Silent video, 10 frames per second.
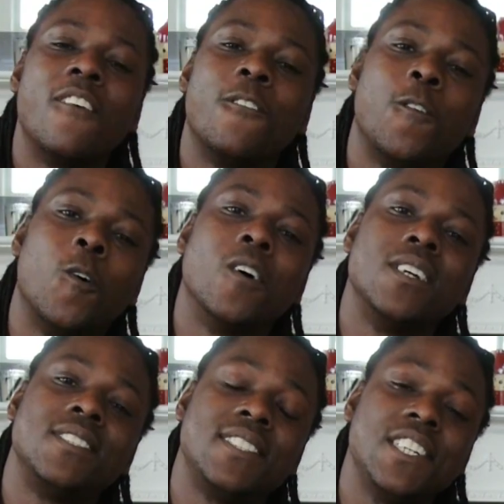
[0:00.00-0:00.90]
four
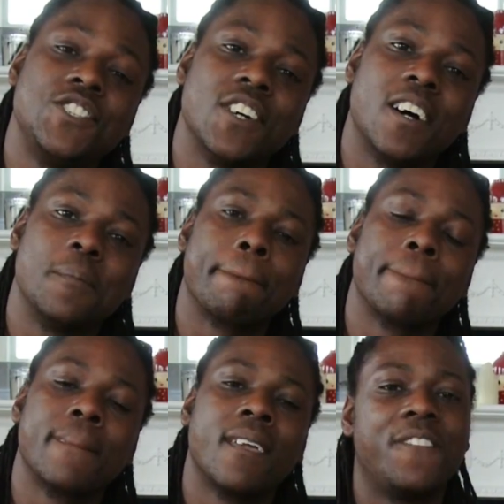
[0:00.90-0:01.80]
is C sharp,
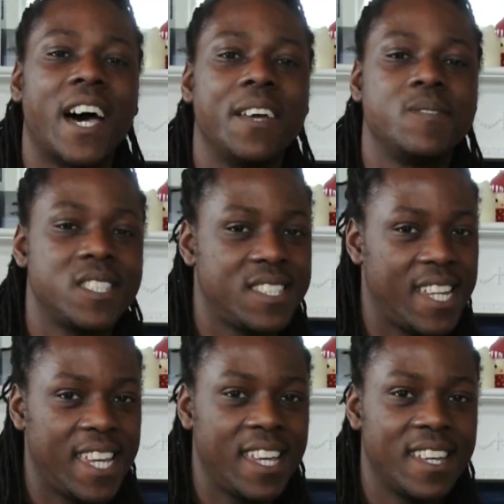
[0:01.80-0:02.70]
five is
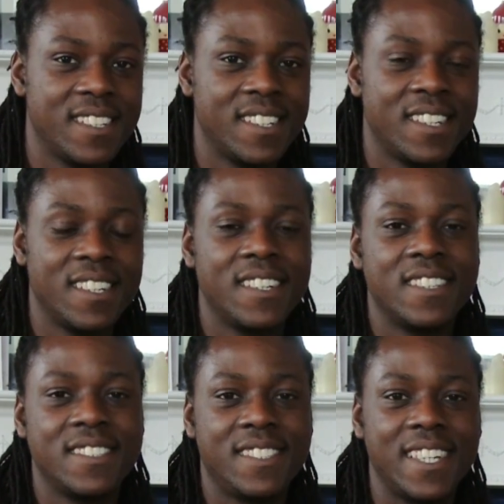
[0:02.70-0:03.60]
D,
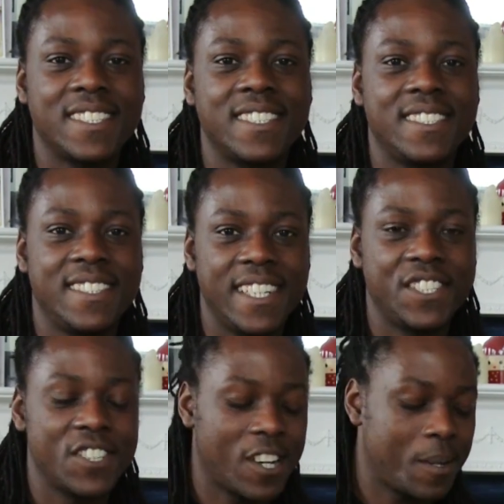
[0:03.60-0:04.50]
six is D
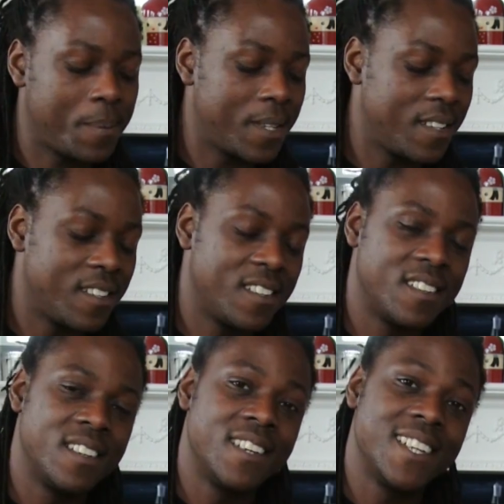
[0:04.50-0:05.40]
sharp,
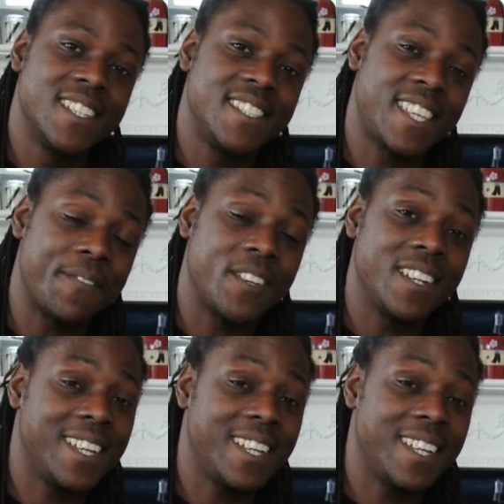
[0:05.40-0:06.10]
seven